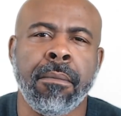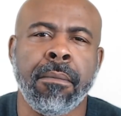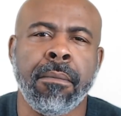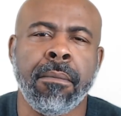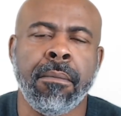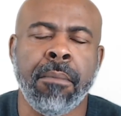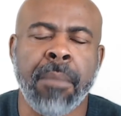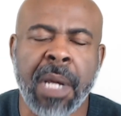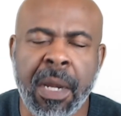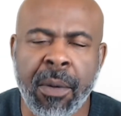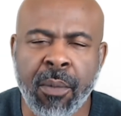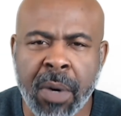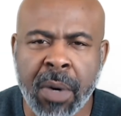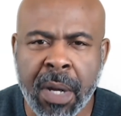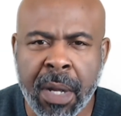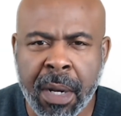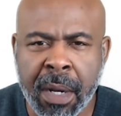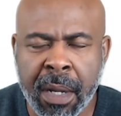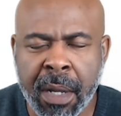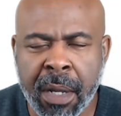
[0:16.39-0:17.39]

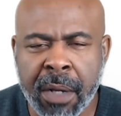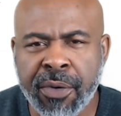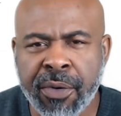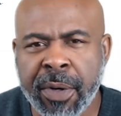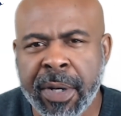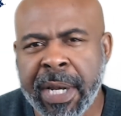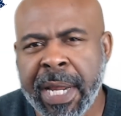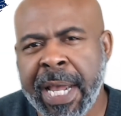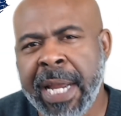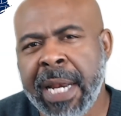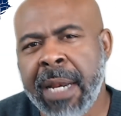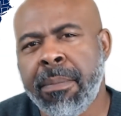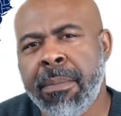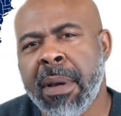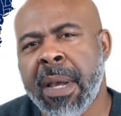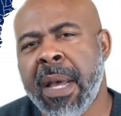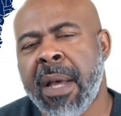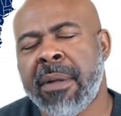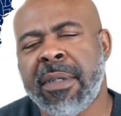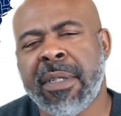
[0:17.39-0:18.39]
Meanwhile, 180
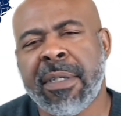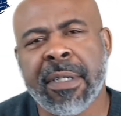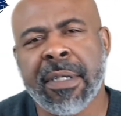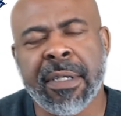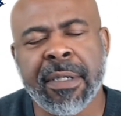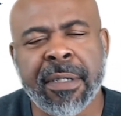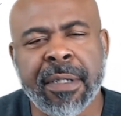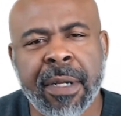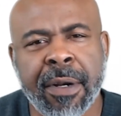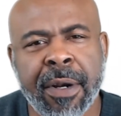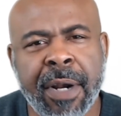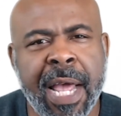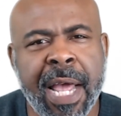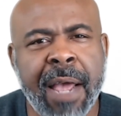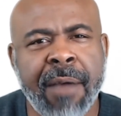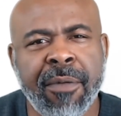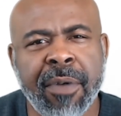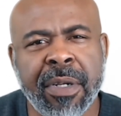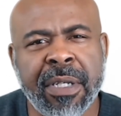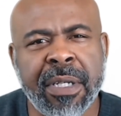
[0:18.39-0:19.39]
pounds is considered
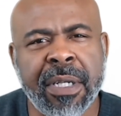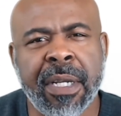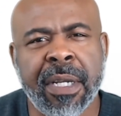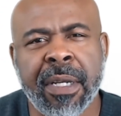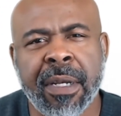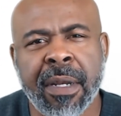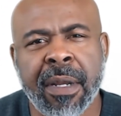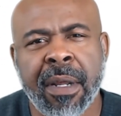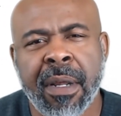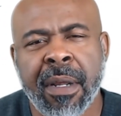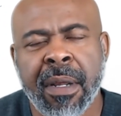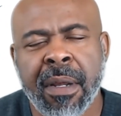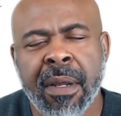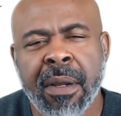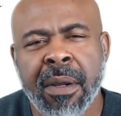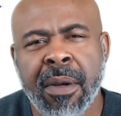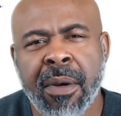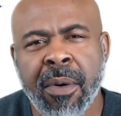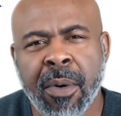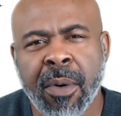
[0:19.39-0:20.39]
average in North